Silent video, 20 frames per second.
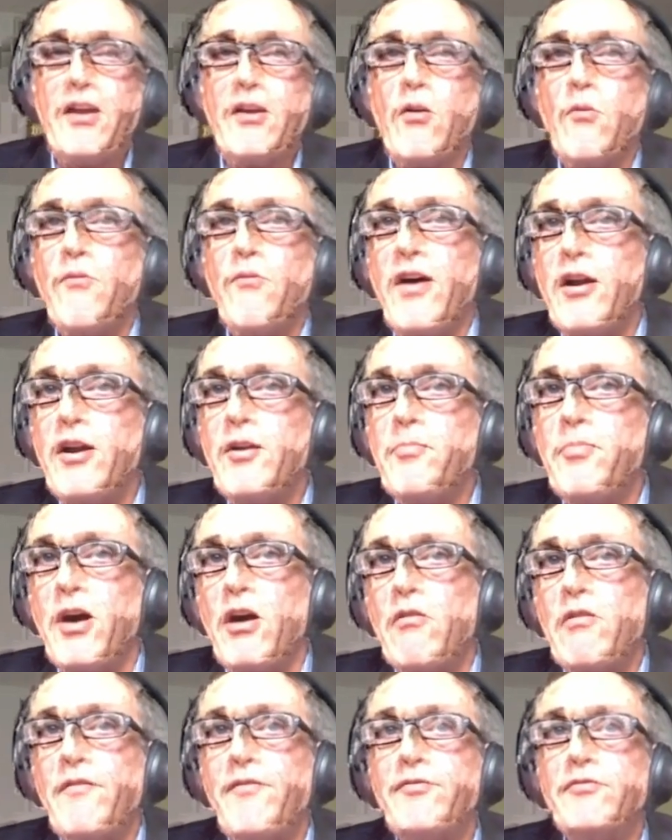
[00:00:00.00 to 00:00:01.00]
I think a
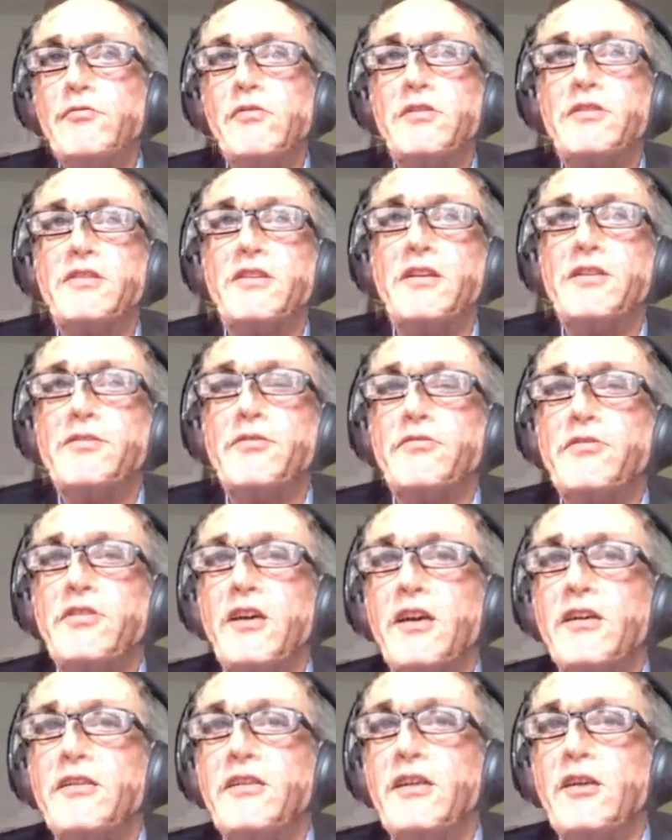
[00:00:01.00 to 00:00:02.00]
very powerful
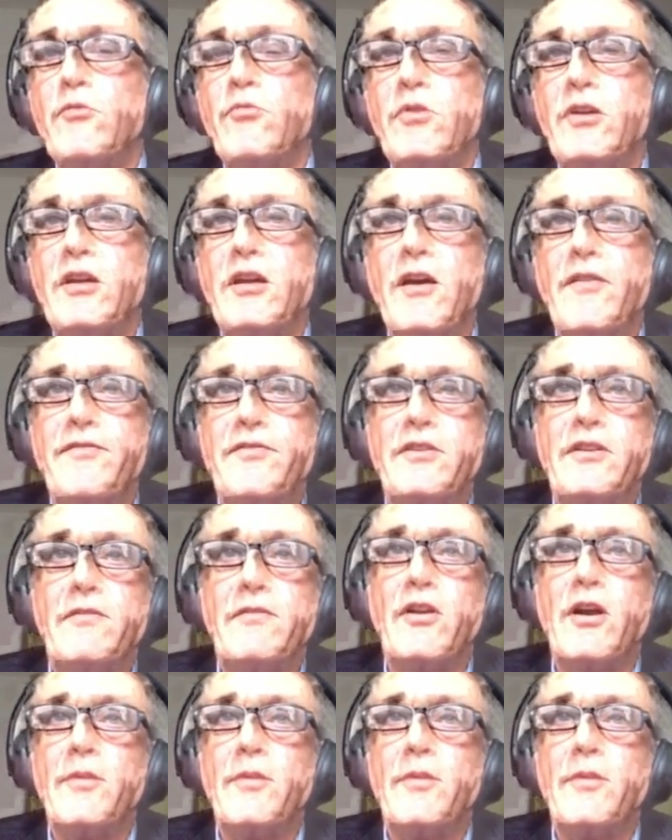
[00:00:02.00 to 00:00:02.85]
sensor technique we have